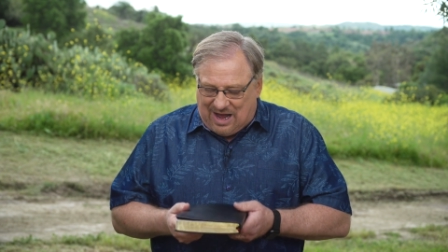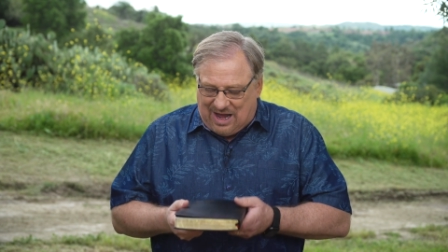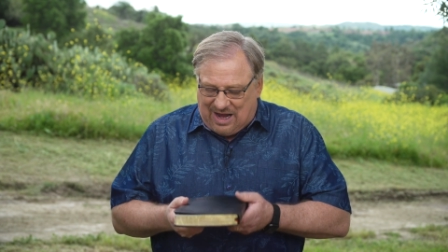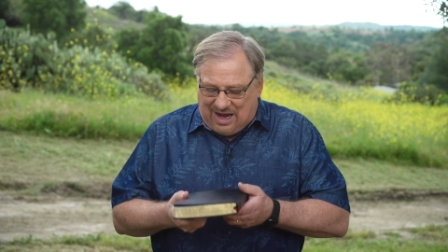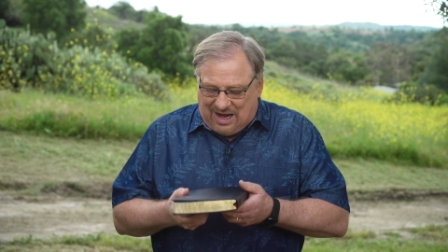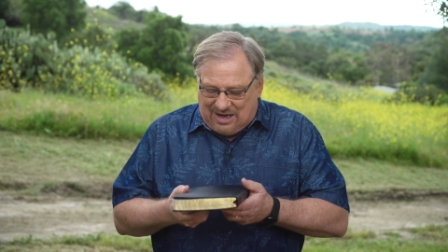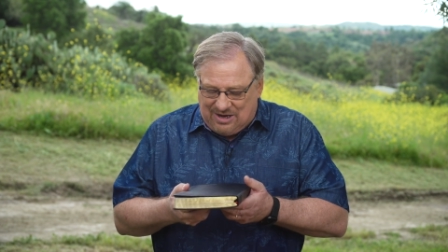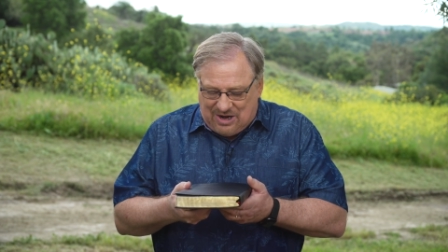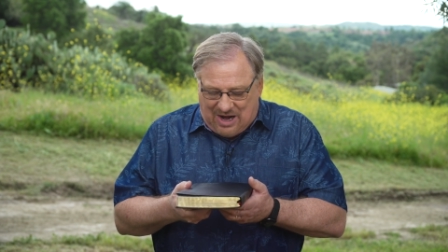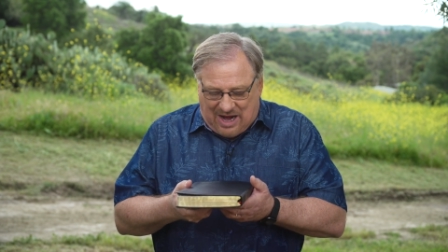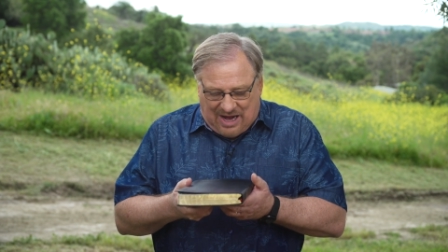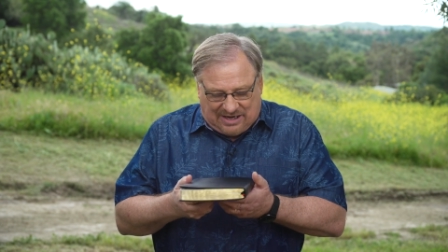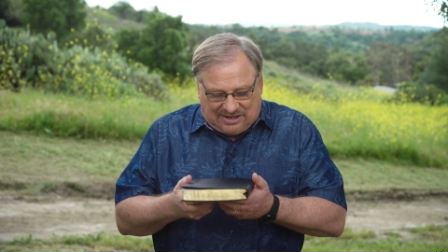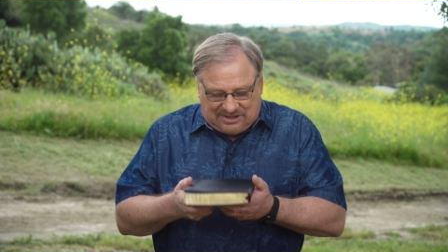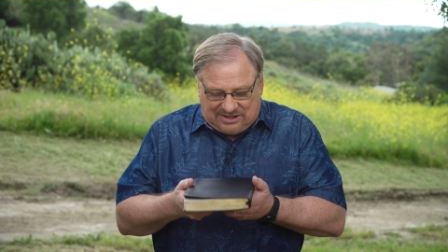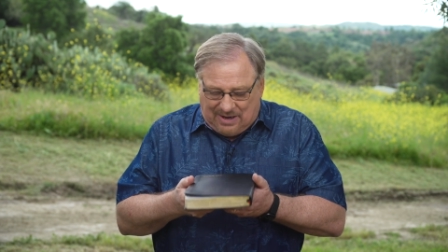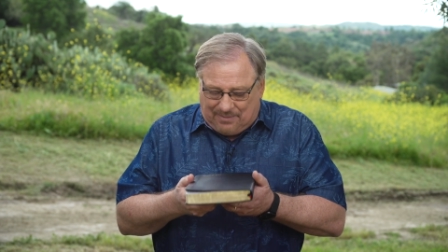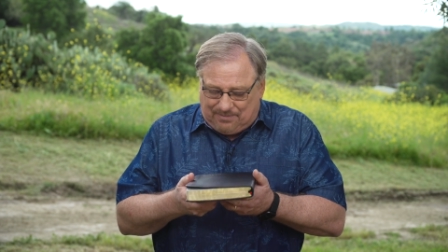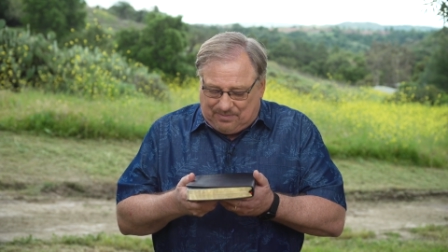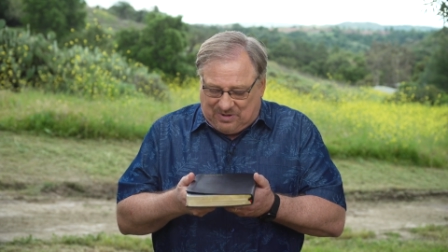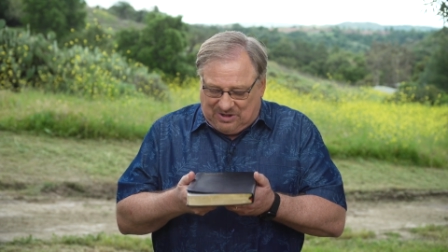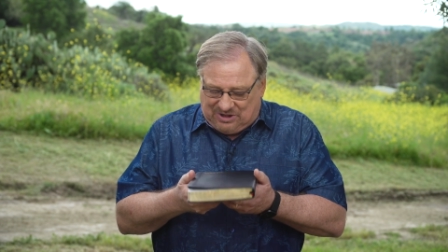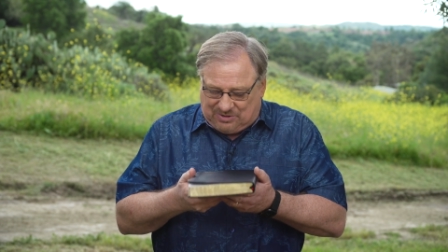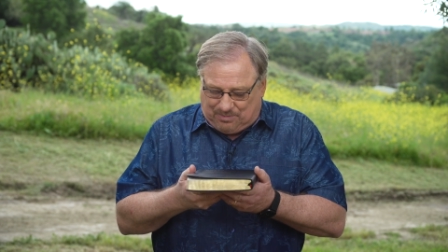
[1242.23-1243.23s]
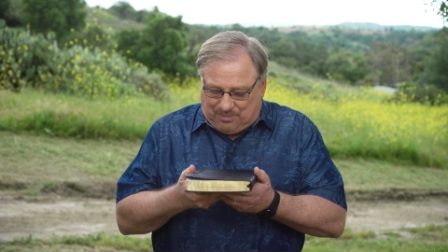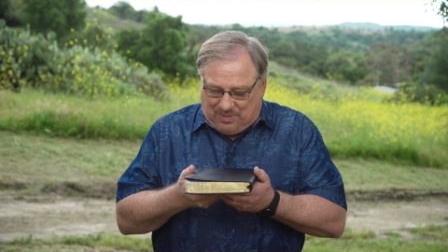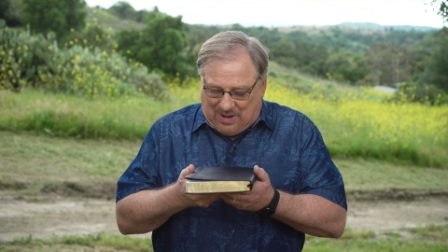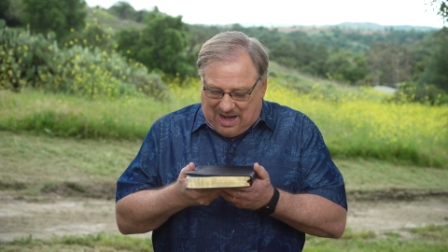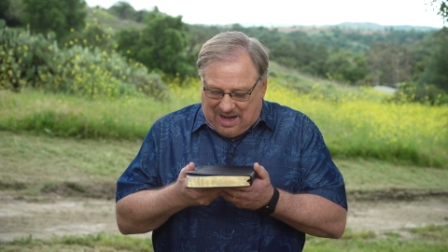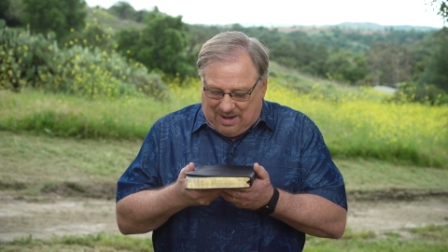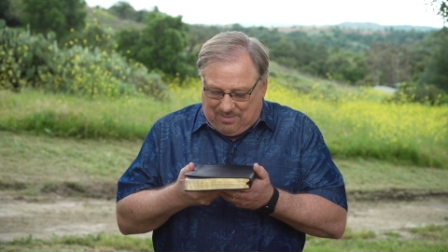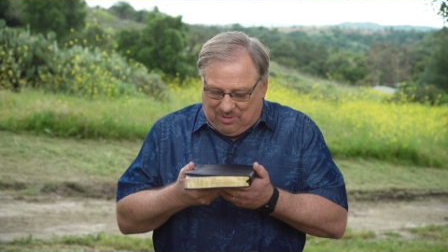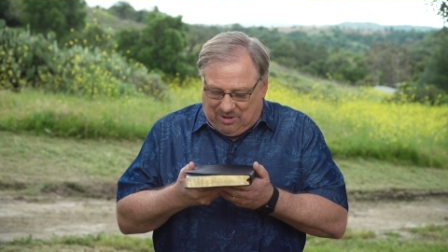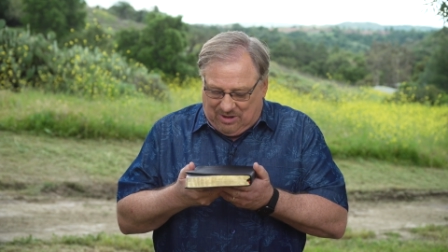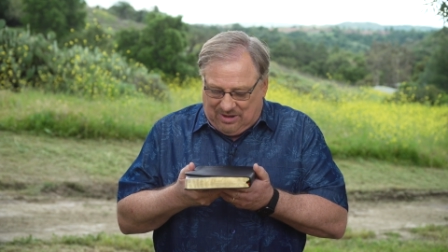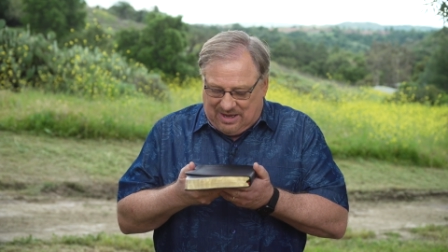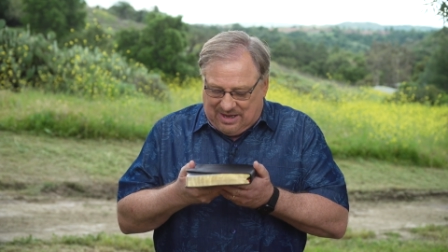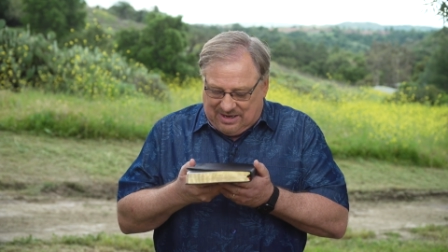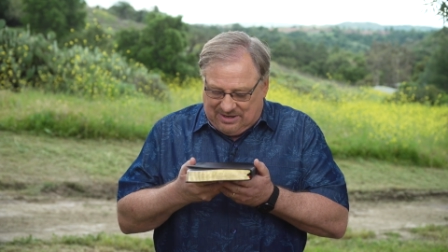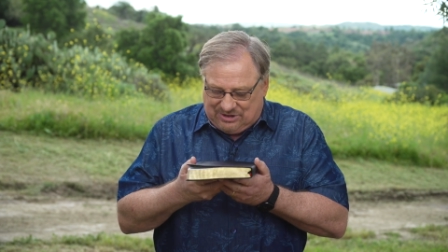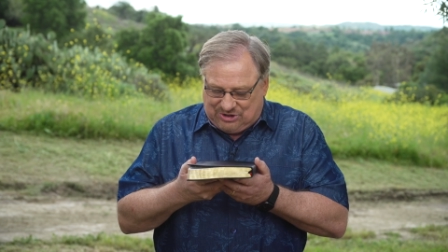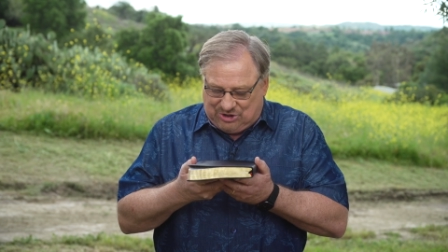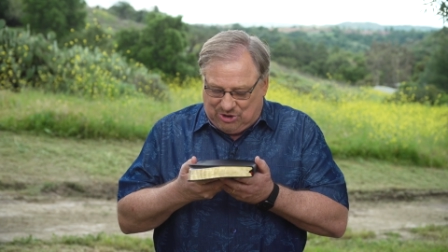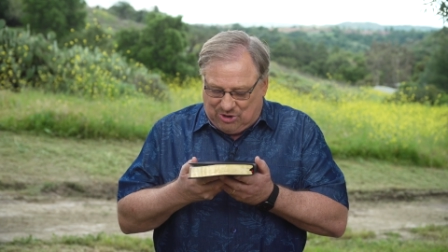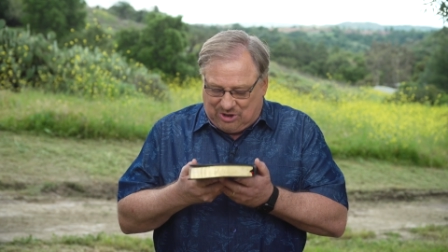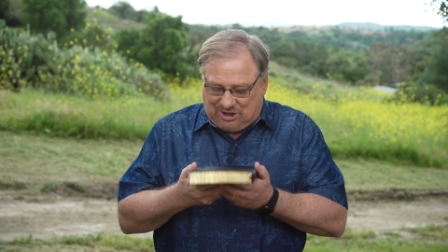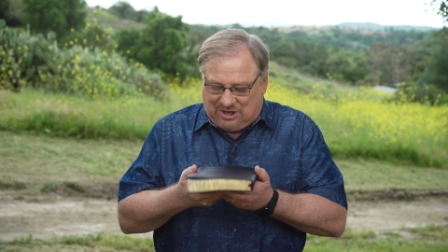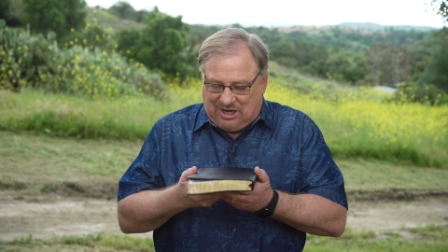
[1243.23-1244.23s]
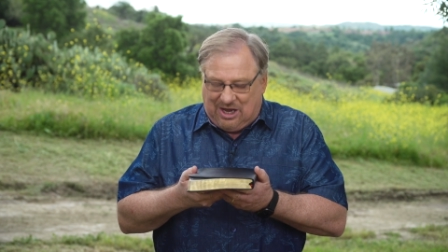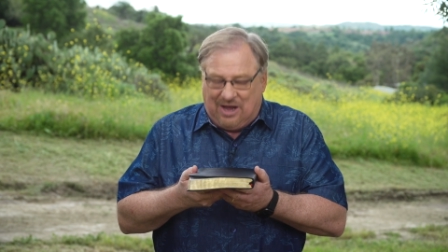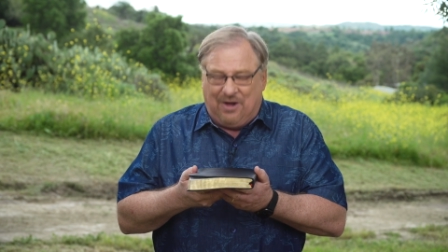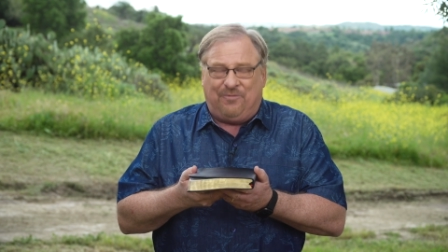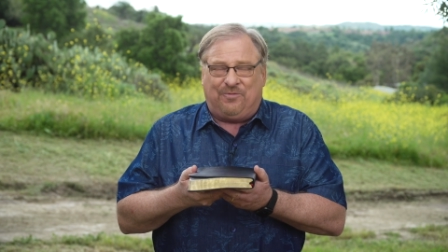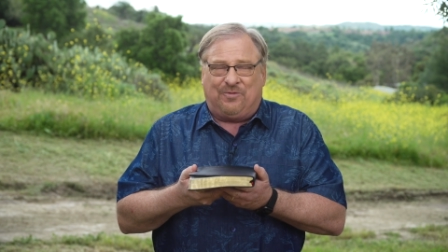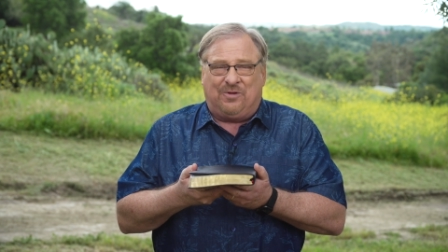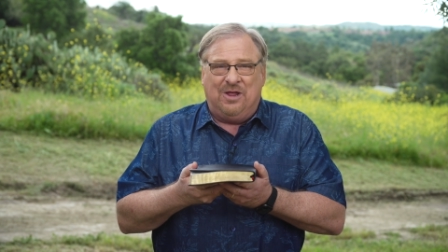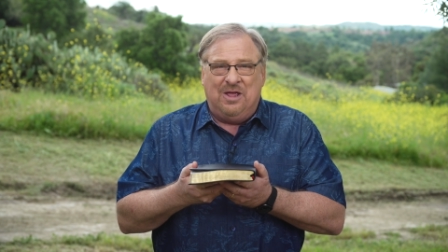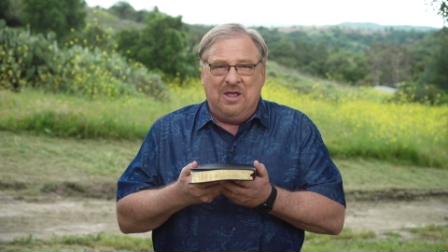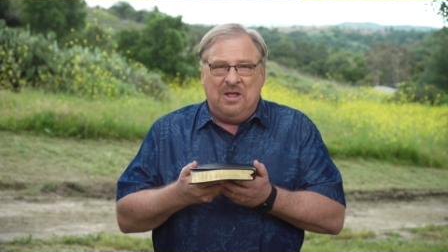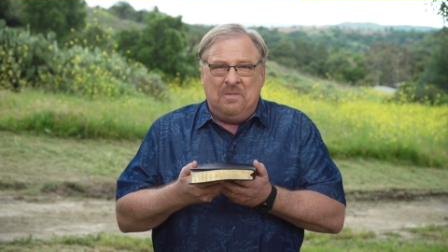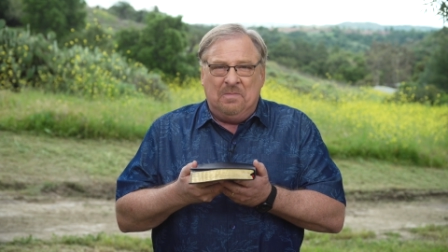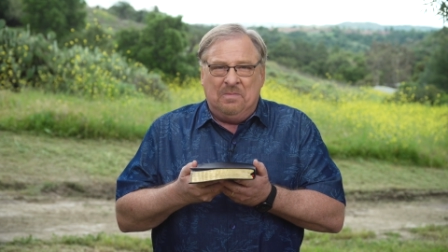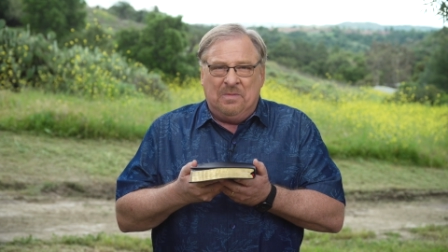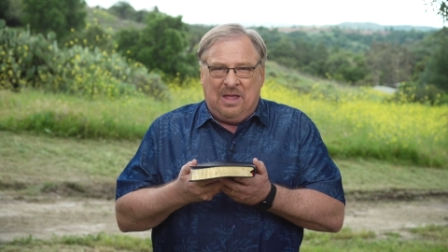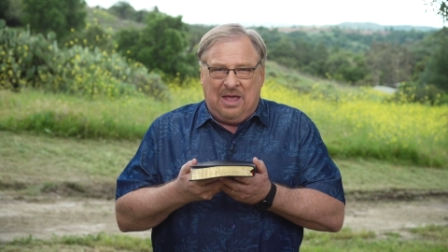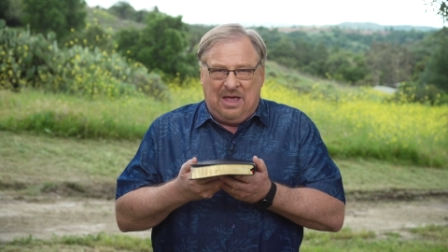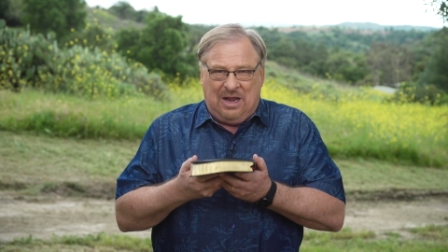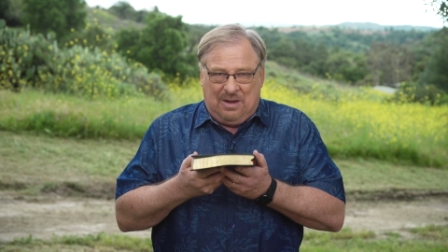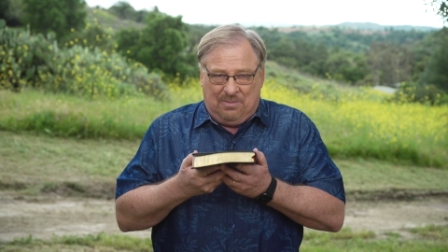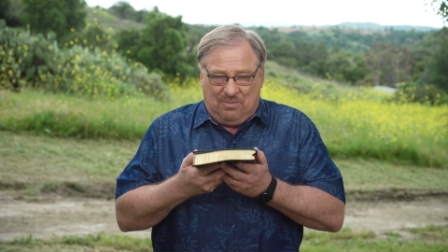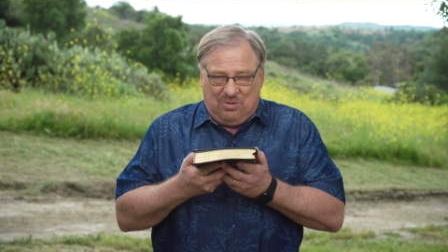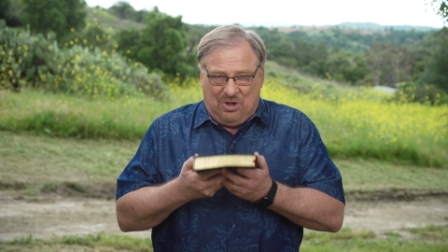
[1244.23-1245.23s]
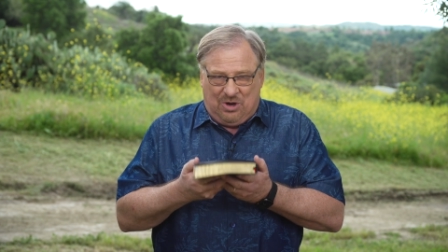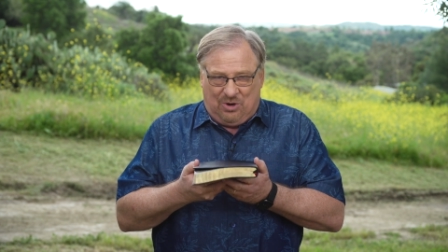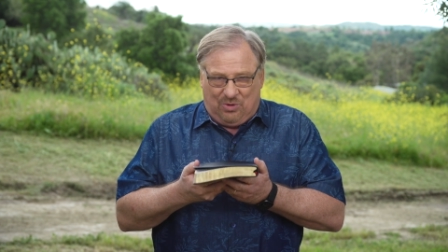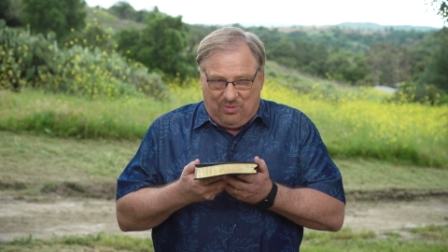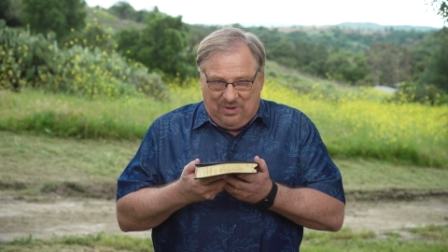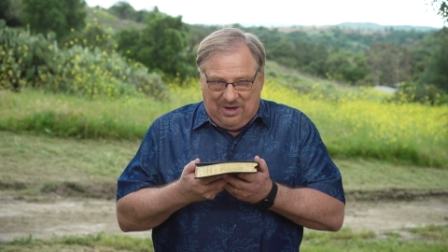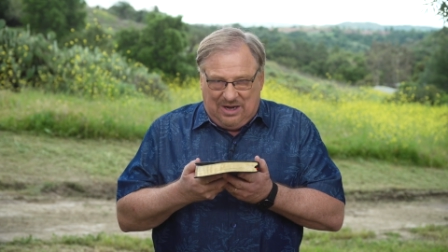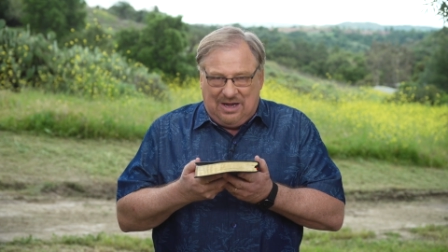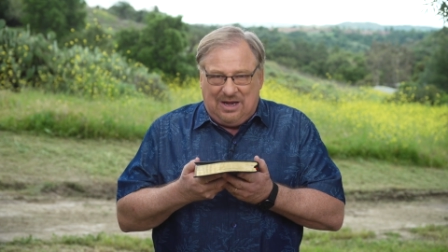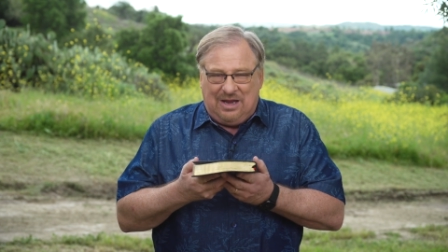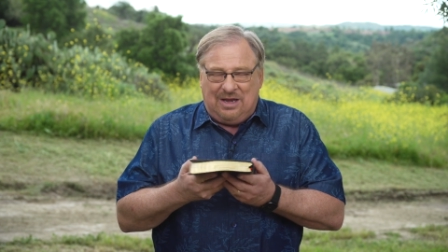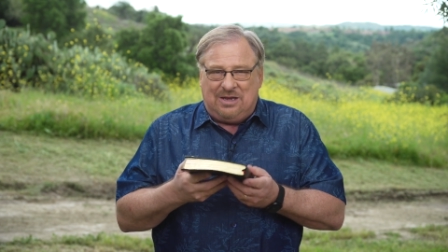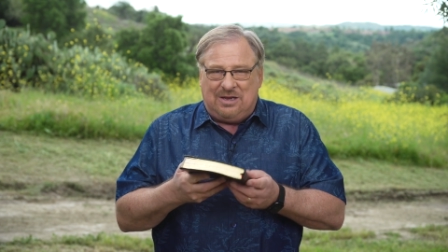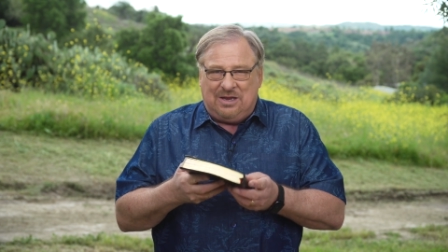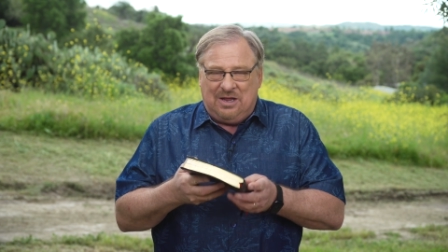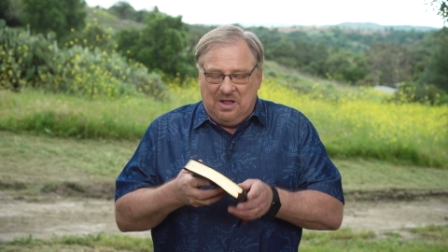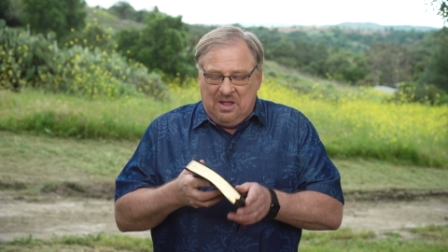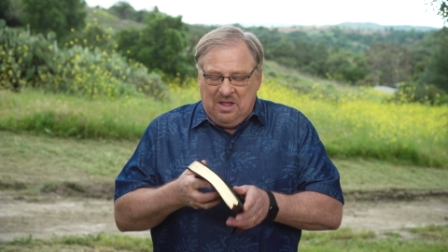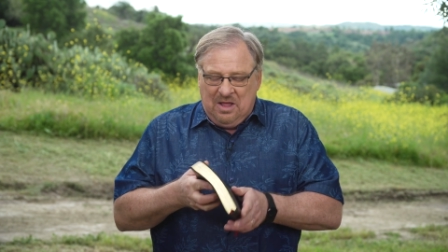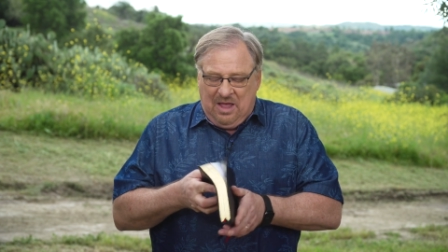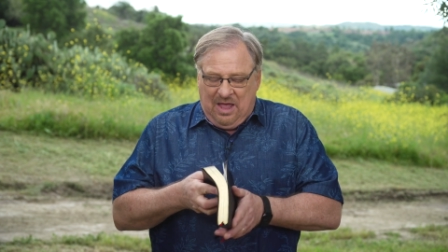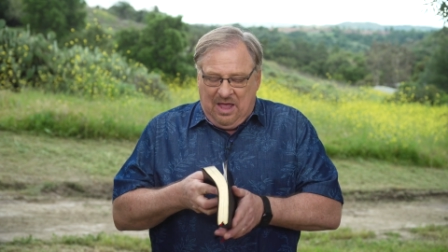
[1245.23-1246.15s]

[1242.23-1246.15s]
I accept this Bible as your gift, and I'm going to read it,